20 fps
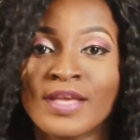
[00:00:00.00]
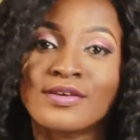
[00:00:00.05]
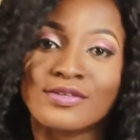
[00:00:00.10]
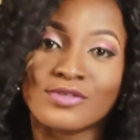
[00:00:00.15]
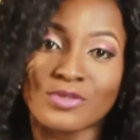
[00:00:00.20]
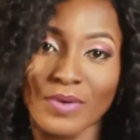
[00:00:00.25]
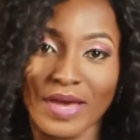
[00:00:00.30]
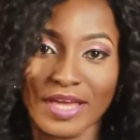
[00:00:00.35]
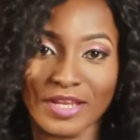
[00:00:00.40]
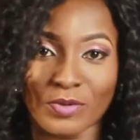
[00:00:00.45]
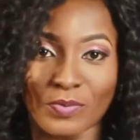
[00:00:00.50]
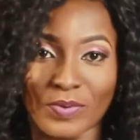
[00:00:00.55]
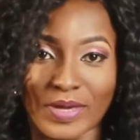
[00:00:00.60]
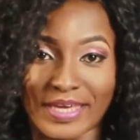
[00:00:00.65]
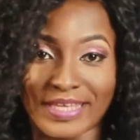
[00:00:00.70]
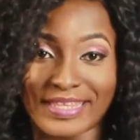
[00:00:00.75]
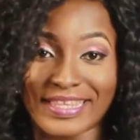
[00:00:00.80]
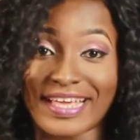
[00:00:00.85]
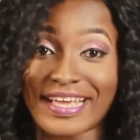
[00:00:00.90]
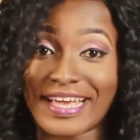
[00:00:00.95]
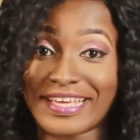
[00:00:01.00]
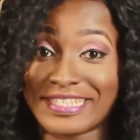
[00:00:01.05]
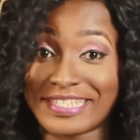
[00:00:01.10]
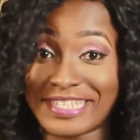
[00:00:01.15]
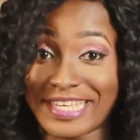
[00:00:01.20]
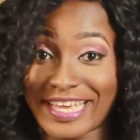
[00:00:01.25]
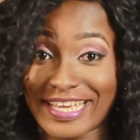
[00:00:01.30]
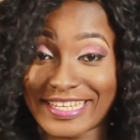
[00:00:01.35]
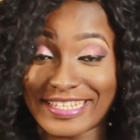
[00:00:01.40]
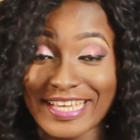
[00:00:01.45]
So anyway, like I
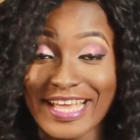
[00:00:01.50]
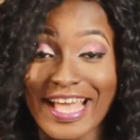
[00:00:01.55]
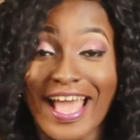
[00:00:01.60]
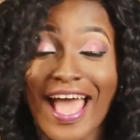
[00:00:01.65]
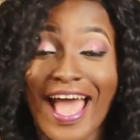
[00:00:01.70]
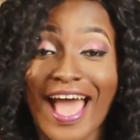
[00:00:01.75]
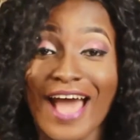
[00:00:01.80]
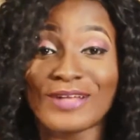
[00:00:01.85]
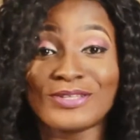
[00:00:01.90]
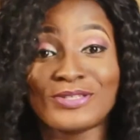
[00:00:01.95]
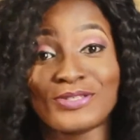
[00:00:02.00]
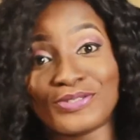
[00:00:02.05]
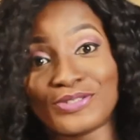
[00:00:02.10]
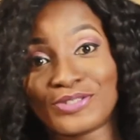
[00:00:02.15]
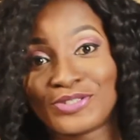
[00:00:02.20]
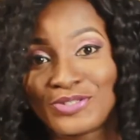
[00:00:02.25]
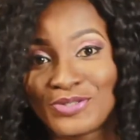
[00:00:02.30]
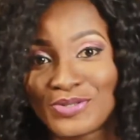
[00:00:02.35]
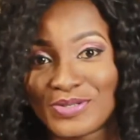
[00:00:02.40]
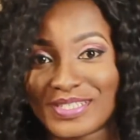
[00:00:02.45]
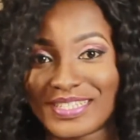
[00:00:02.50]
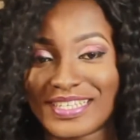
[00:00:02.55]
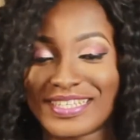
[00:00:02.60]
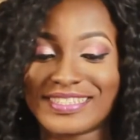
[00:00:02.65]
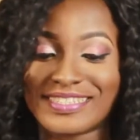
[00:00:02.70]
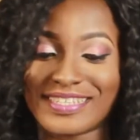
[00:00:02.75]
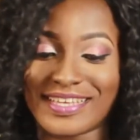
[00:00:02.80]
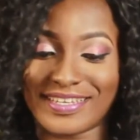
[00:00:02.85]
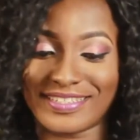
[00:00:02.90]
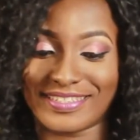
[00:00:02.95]
said, how do you choose
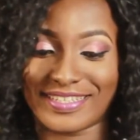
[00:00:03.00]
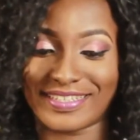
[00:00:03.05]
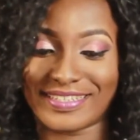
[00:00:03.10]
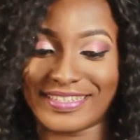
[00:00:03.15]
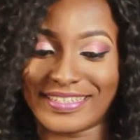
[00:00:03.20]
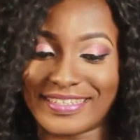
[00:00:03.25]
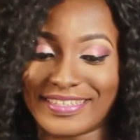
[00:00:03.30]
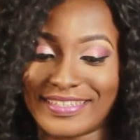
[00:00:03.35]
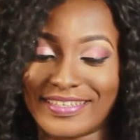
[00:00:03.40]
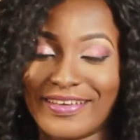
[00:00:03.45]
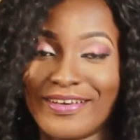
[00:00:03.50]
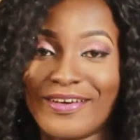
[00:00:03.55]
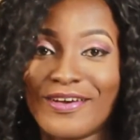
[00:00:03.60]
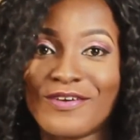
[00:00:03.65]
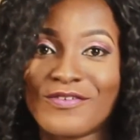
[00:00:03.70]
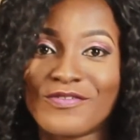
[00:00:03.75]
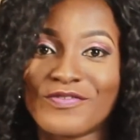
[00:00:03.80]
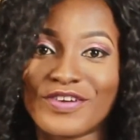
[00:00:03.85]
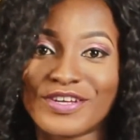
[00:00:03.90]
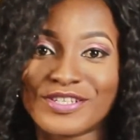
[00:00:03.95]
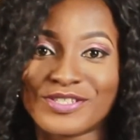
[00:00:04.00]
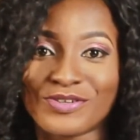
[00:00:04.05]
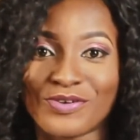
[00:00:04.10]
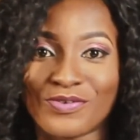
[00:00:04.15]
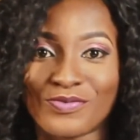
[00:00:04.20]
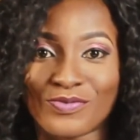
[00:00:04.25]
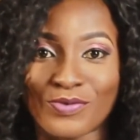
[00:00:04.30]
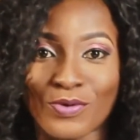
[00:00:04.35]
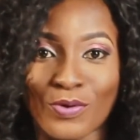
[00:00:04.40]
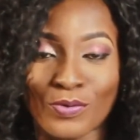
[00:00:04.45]
intelligently? First
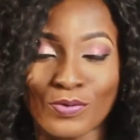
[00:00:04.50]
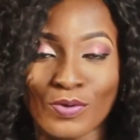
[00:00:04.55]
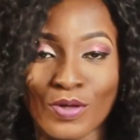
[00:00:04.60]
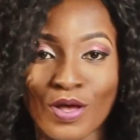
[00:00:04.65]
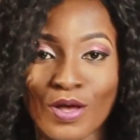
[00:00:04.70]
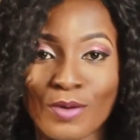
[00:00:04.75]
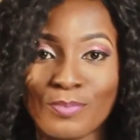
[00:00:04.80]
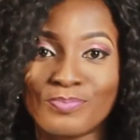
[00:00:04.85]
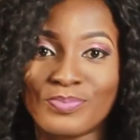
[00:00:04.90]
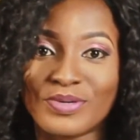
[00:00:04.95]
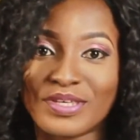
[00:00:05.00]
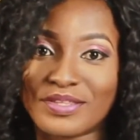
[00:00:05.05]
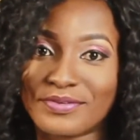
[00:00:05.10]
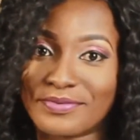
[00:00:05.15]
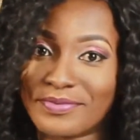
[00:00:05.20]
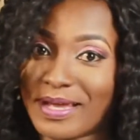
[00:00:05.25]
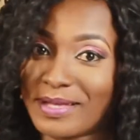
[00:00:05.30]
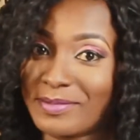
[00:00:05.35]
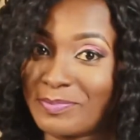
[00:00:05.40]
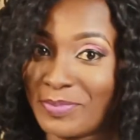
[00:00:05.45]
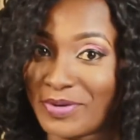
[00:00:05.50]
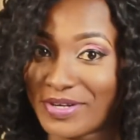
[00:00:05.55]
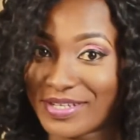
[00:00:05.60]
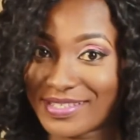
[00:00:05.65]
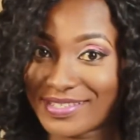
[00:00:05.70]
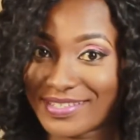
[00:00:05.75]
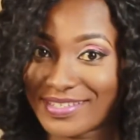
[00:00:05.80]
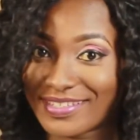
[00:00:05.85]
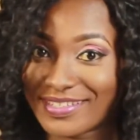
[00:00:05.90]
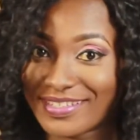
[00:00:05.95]
of all, be the right
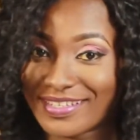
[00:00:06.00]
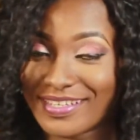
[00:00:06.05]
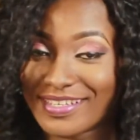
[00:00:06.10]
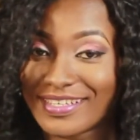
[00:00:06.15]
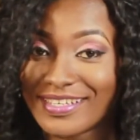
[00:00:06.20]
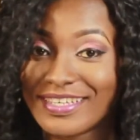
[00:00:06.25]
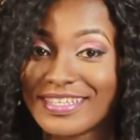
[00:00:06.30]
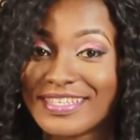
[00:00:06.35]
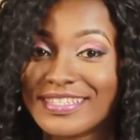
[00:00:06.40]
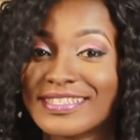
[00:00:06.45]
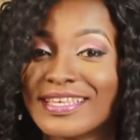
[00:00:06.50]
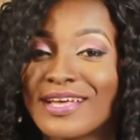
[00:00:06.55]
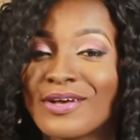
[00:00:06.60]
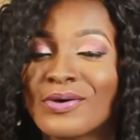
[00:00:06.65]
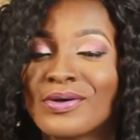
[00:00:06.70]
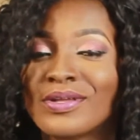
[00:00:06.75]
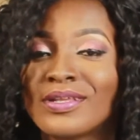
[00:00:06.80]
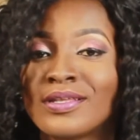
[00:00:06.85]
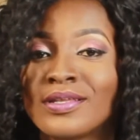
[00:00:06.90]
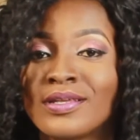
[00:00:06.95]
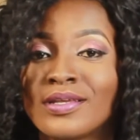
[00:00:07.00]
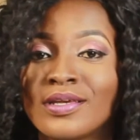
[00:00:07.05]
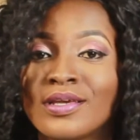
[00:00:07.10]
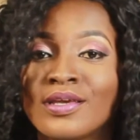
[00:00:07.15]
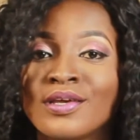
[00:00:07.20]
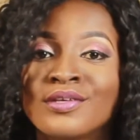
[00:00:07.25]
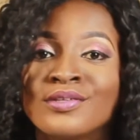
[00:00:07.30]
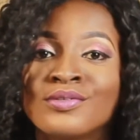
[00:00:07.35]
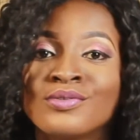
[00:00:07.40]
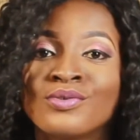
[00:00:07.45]
person.
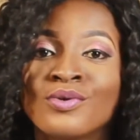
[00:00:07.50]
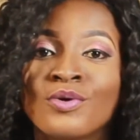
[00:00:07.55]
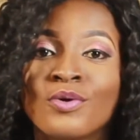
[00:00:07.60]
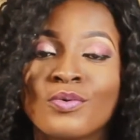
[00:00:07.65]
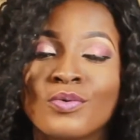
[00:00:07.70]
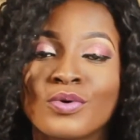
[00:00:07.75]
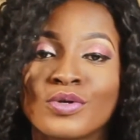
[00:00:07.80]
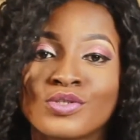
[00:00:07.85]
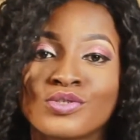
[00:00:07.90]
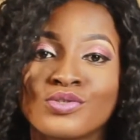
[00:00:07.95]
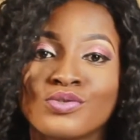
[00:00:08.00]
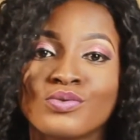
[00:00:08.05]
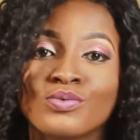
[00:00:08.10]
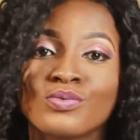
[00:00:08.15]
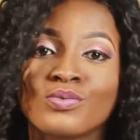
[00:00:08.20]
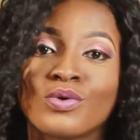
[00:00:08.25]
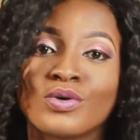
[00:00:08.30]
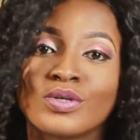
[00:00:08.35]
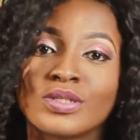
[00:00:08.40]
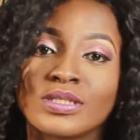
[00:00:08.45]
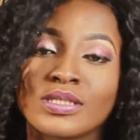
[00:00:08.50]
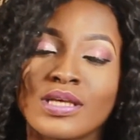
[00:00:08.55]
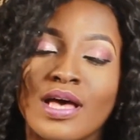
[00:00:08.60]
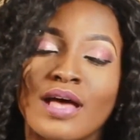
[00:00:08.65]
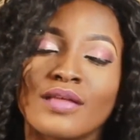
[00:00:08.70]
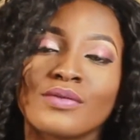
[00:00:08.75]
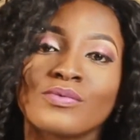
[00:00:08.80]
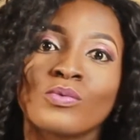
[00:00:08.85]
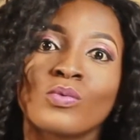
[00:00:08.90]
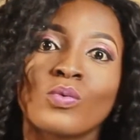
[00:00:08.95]
Secondly, know what you want
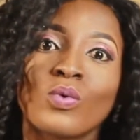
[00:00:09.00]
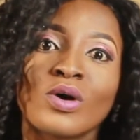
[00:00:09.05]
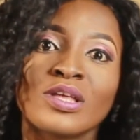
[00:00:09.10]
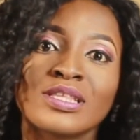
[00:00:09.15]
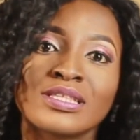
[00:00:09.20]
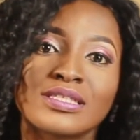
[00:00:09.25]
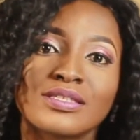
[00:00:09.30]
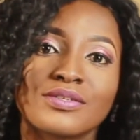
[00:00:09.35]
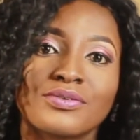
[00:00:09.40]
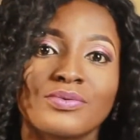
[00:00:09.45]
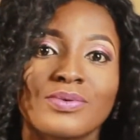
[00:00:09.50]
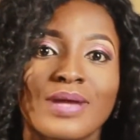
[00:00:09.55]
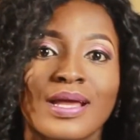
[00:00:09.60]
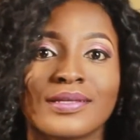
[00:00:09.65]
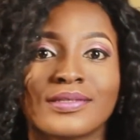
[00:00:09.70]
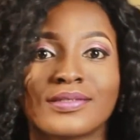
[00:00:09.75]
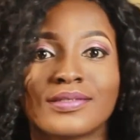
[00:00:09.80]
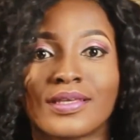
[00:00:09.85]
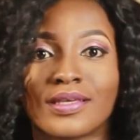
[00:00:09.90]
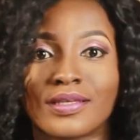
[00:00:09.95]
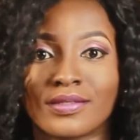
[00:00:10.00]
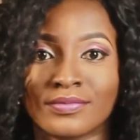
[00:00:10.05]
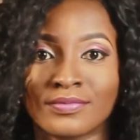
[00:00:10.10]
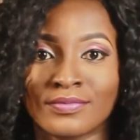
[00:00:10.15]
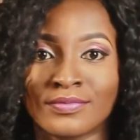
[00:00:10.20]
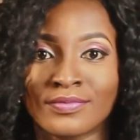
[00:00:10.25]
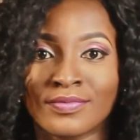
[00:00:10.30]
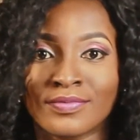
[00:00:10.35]
and want the right thing.